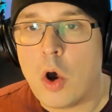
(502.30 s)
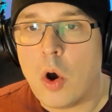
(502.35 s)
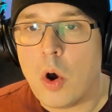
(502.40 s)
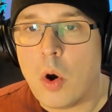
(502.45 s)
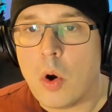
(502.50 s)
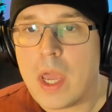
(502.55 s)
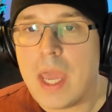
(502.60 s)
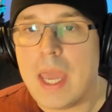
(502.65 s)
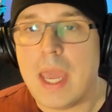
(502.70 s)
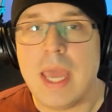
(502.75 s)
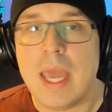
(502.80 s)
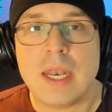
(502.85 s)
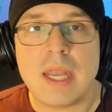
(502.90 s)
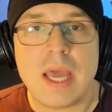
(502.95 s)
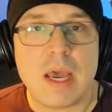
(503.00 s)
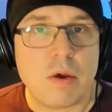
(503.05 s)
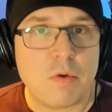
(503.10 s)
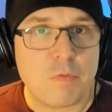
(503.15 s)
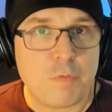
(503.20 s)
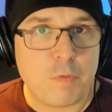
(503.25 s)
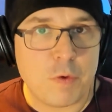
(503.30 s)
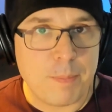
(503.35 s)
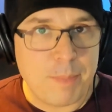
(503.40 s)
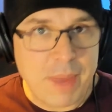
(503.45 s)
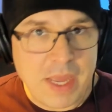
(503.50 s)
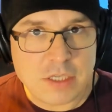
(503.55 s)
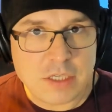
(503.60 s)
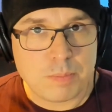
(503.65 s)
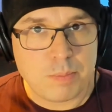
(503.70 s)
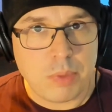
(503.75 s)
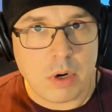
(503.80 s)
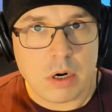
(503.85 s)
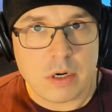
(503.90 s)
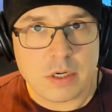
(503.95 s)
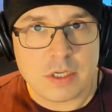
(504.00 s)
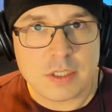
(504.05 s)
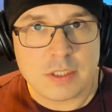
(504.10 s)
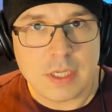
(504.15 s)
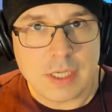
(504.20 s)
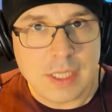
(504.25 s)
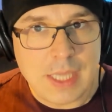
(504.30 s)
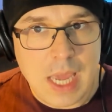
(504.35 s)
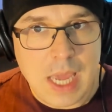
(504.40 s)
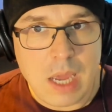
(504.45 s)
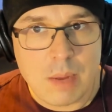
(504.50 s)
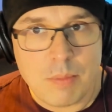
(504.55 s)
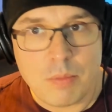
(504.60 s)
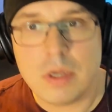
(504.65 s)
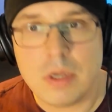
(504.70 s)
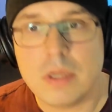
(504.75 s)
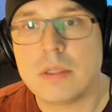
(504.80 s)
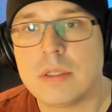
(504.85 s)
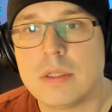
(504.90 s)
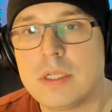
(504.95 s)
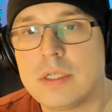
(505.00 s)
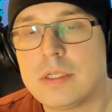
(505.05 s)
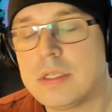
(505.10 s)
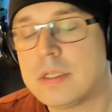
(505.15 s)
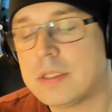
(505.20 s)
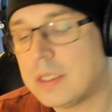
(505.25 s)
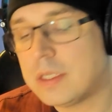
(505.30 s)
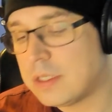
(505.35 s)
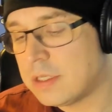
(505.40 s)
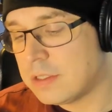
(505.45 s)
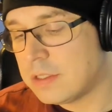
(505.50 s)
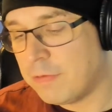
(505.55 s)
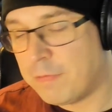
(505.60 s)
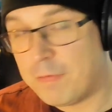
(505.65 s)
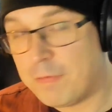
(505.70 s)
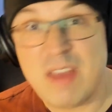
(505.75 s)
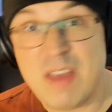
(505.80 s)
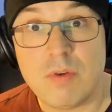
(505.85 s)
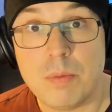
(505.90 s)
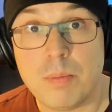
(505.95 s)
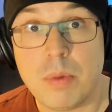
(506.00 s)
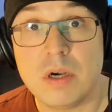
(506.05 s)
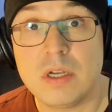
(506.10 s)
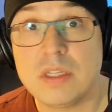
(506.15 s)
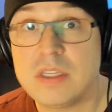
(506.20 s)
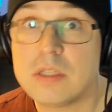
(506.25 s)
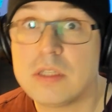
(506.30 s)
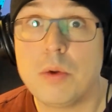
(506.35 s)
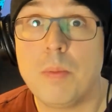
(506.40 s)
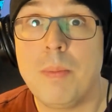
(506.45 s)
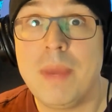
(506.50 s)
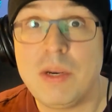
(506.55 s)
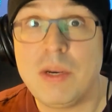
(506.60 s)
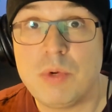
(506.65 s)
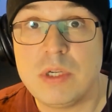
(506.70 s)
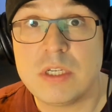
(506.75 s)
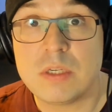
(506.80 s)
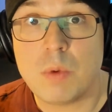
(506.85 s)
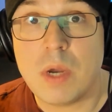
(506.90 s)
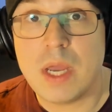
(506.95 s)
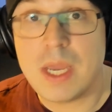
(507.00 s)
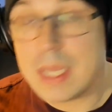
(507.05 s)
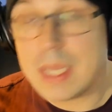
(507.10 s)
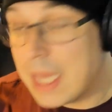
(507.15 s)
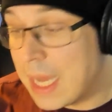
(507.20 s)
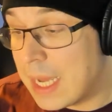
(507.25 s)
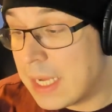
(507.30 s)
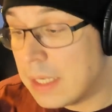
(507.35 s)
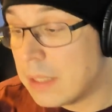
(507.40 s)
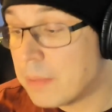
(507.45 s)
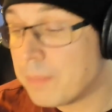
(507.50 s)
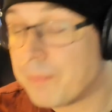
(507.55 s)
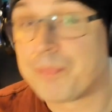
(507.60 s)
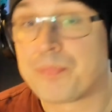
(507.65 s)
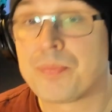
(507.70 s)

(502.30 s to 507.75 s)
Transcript: Okay, and now for the best part, the camera. This is the favorite part. This is the main reason why I got it.